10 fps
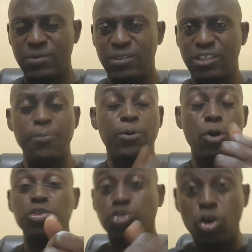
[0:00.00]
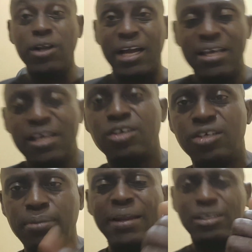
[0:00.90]
They become stronger.
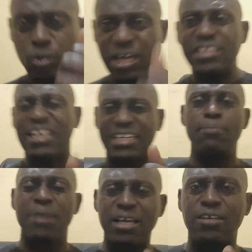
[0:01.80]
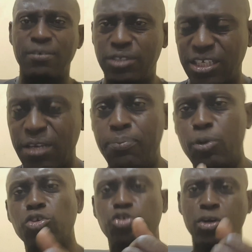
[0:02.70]
Remember that anything that can make chicken
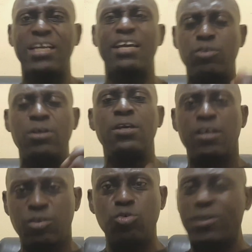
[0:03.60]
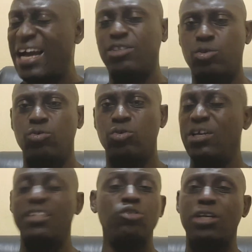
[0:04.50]
become stronger than Newcastle,
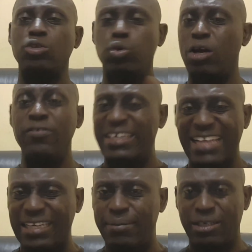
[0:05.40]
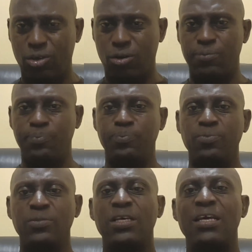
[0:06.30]
so that Newcastle will not even attack them at all.
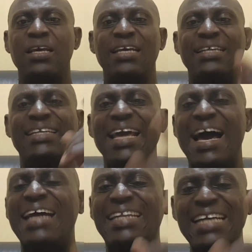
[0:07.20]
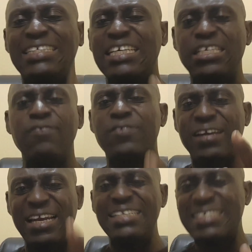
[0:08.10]
They are digestive
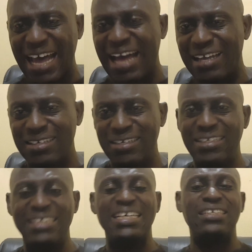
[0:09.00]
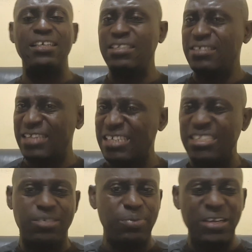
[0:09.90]
cleanser. The digestive tract
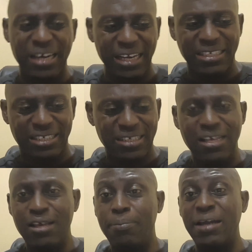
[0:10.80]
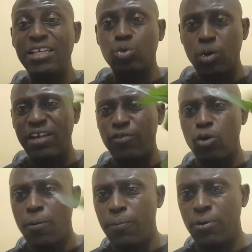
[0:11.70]
is being cleansed by this wonderful
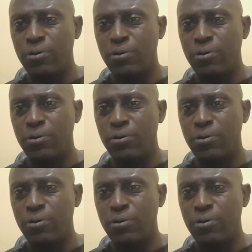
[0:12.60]
combo.